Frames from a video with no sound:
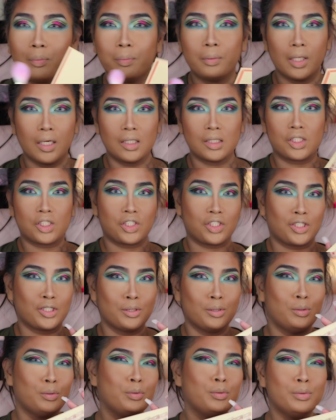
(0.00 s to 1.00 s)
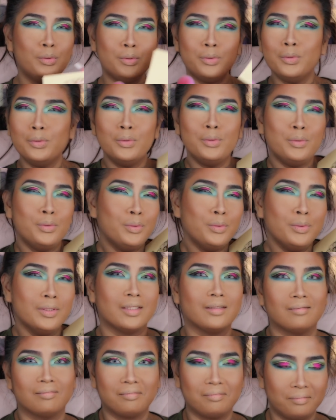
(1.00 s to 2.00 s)
Blush. Ooh!
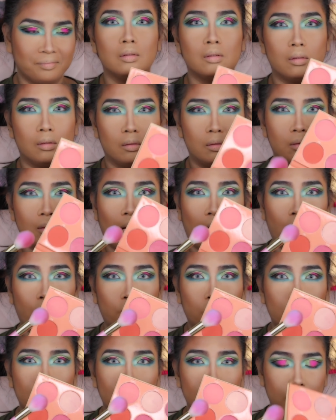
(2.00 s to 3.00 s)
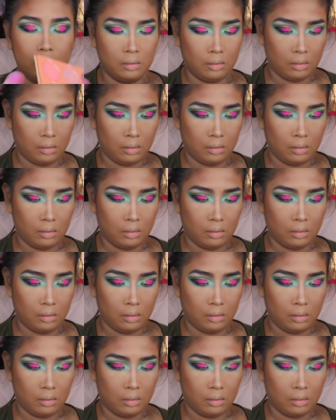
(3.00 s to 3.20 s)
Towel.